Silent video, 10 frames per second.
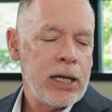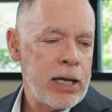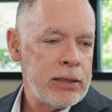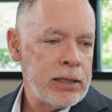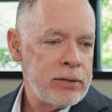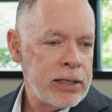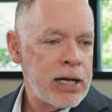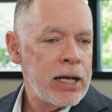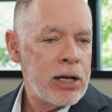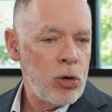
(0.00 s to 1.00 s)
and they
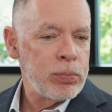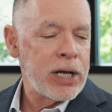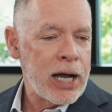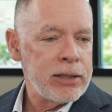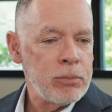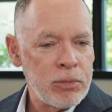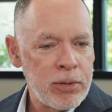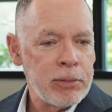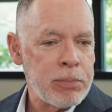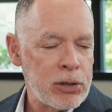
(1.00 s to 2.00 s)
kind of helped guide them to
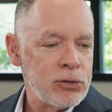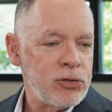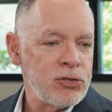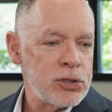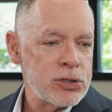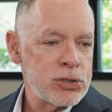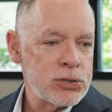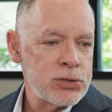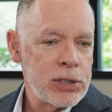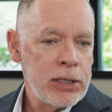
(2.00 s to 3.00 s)
make better decisions.